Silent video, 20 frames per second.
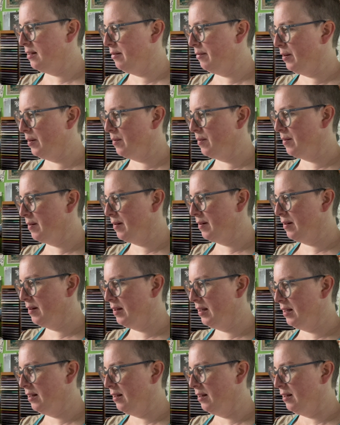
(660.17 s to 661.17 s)
There we go.
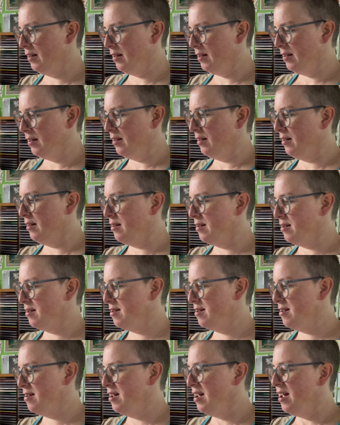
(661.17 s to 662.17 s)

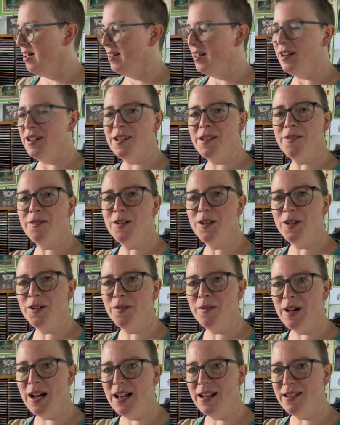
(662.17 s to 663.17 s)
That just goes to
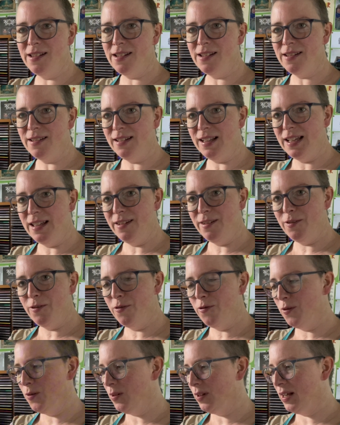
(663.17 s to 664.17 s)
show hand length and
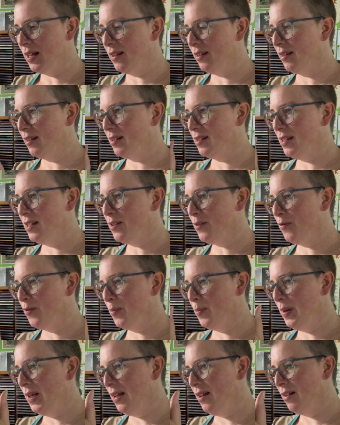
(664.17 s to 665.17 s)
foot length, because these are for
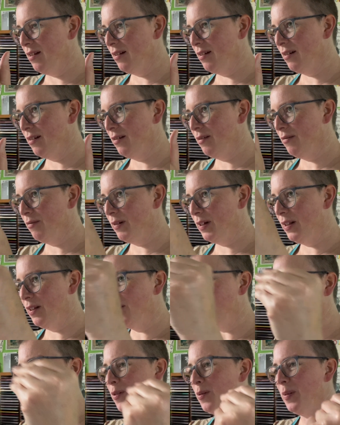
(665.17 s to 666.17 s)
me. Well, they're
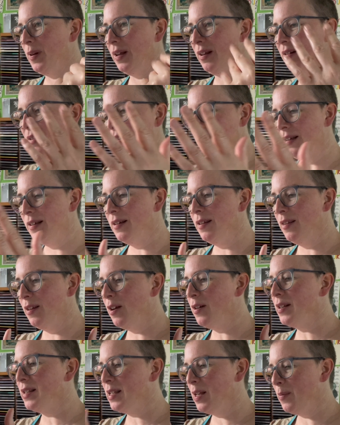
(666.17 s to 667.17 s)
not for me.
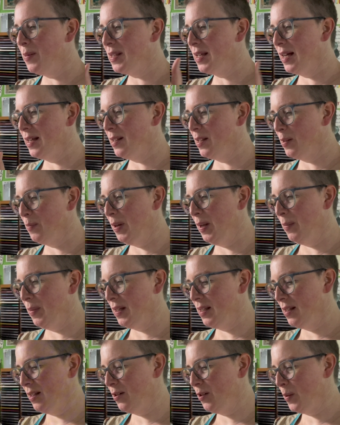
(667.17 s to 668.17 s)
They're the same size as me. My
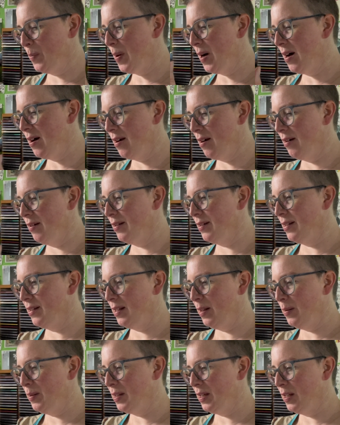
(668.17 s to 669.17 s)
sister's partner is the
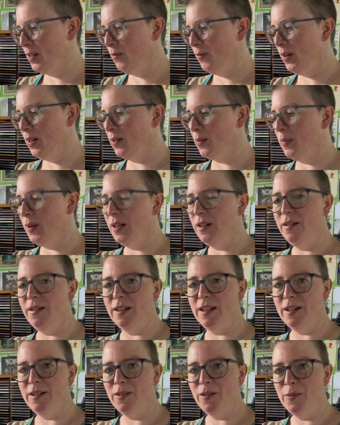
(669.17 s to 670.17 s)
same size feet as me. And look,
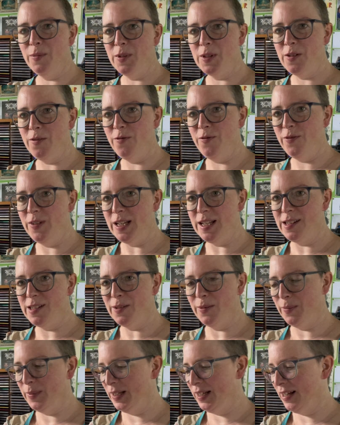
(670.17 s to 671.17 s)
that almost fits
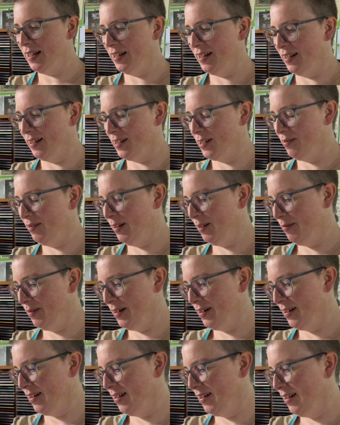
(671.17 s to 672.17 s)
on my hand. That's really weird.